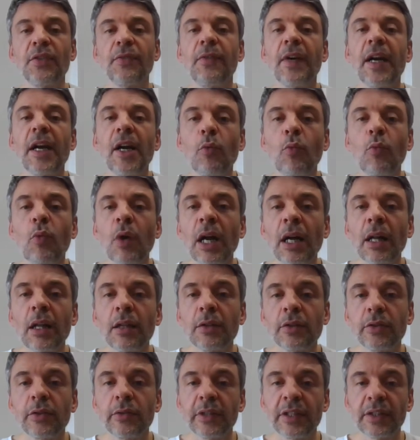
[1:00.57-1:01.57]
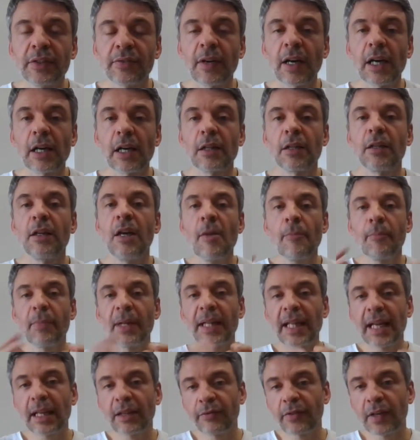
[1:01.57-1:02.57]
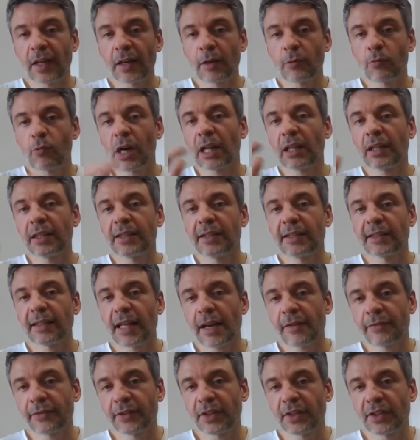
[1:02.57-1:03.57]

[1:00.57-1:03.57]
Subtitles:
farewell to his father, but that farewell is left